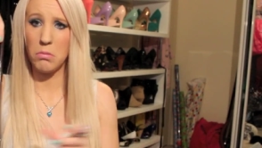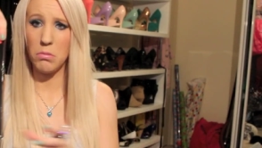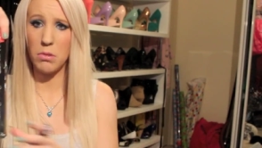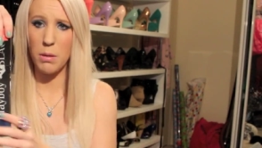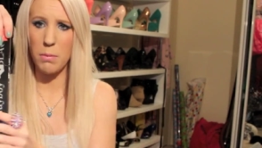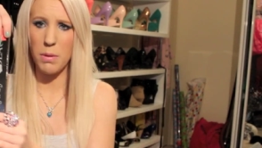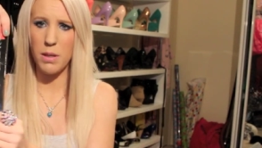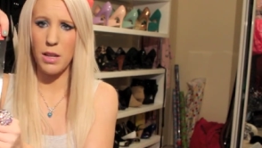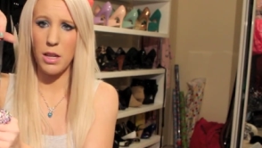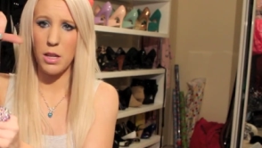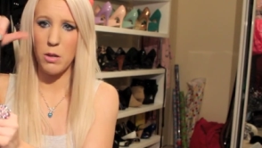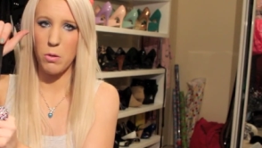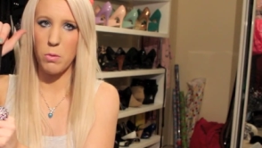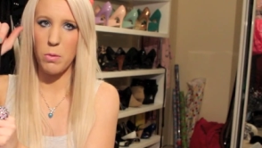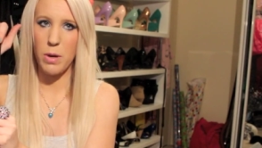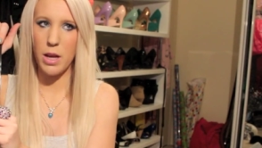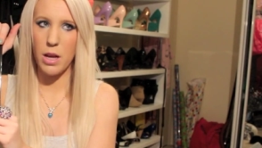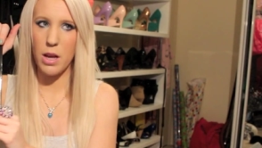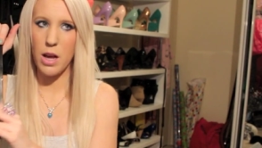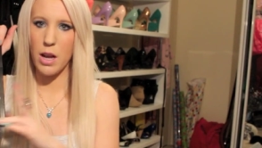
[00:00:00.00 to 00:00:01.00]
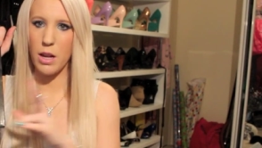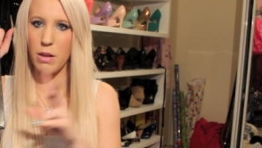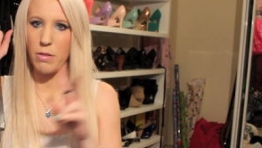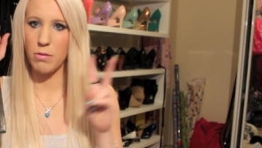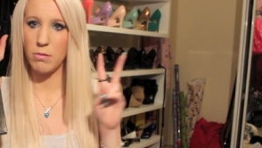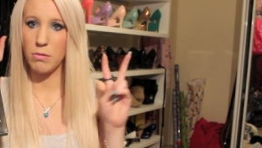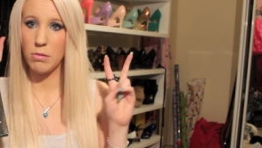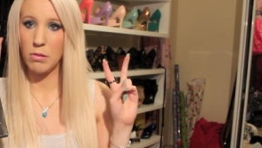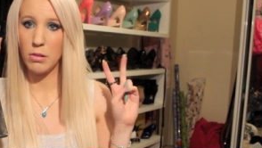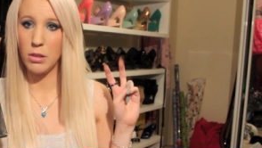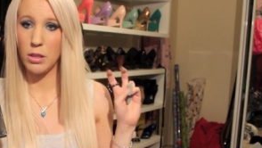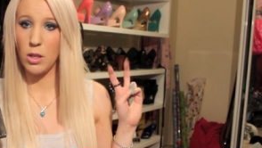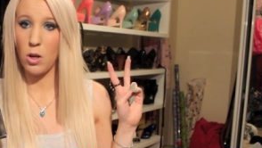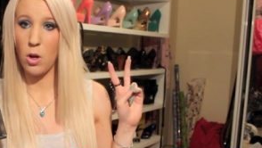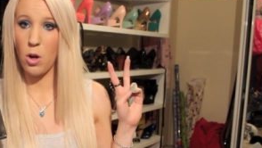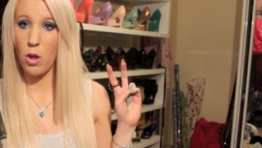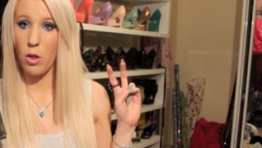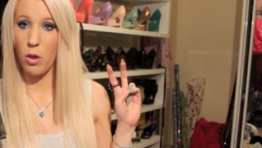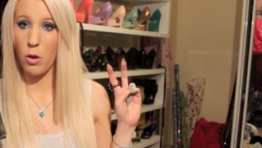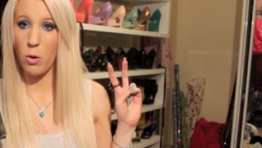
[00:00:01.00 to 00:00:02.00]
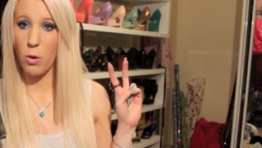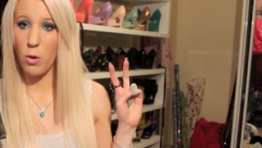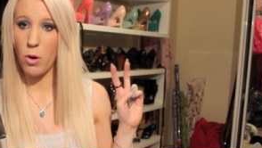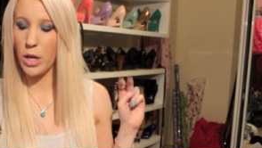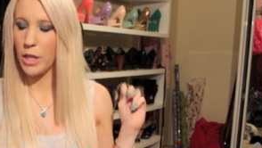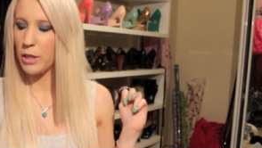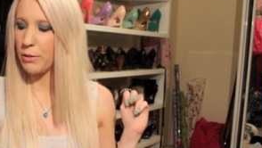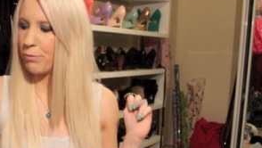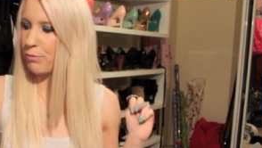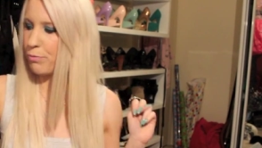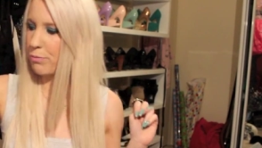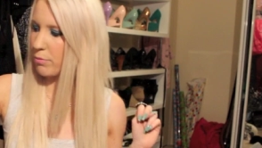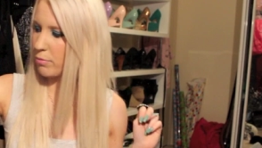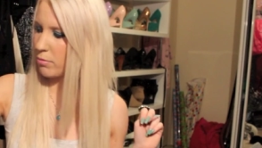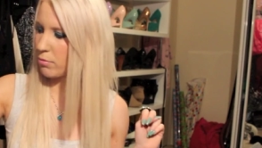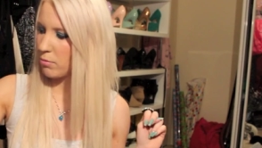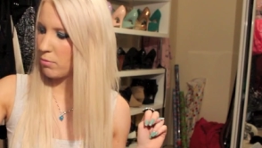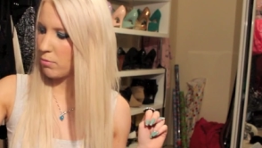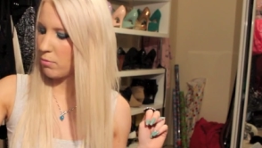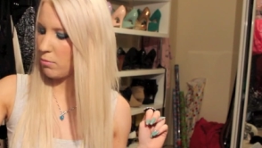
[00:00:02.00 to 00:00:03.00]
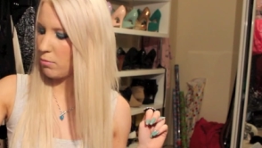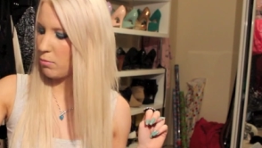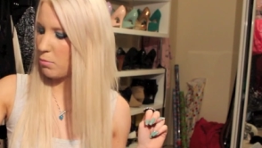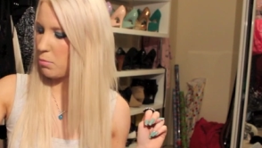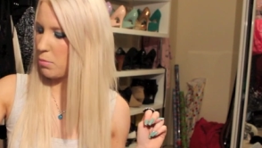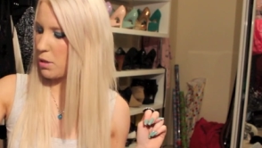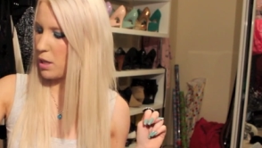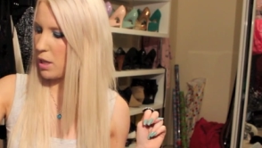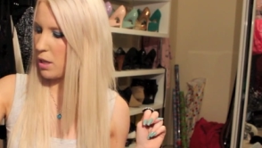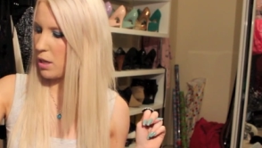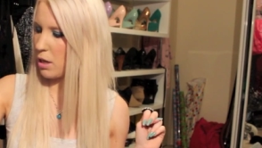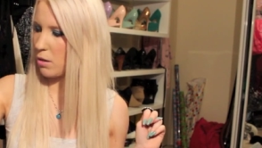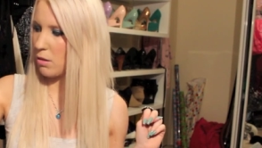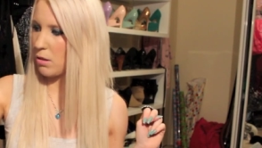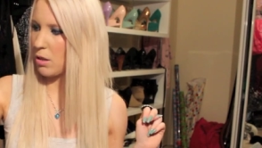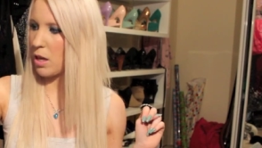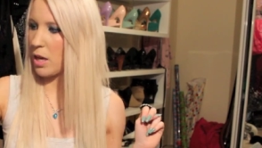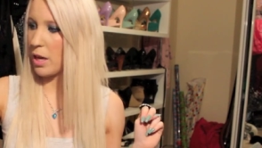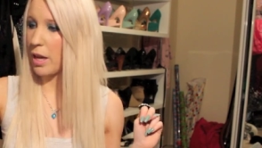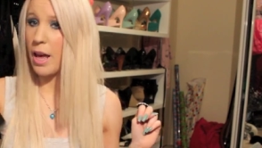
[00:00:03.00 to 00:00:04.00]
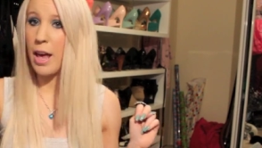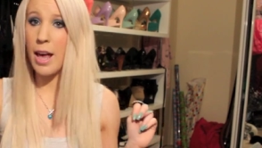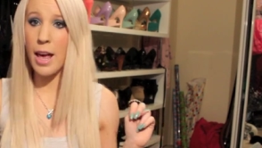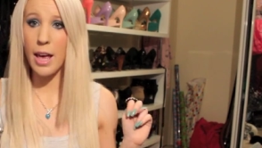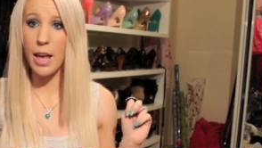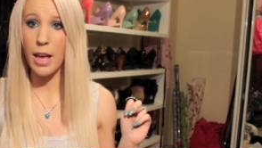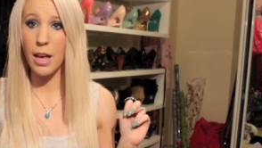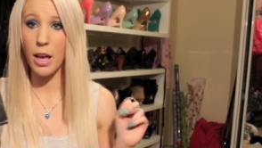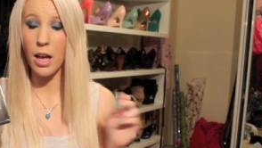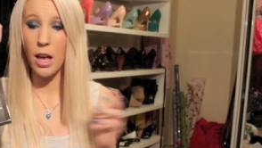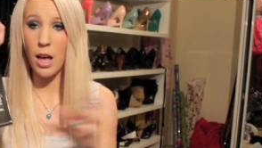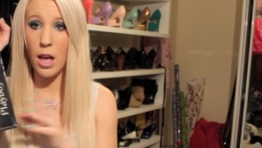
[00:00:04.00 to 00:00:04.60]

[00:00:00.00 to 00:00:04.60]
Something that you would wear kind of on the corner. But I was like, hey,